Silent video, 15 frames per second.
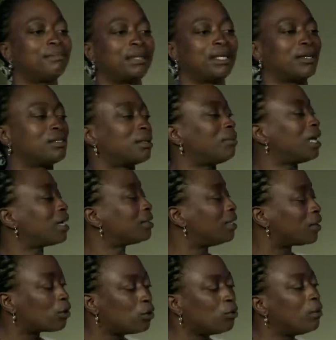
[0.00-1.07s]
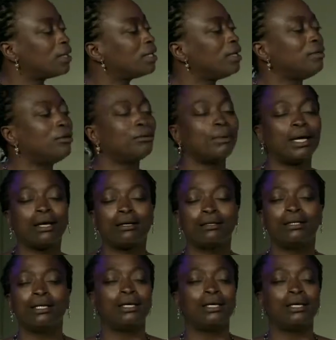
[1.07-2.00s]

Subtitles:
because I'm like, they don't know what they're doing,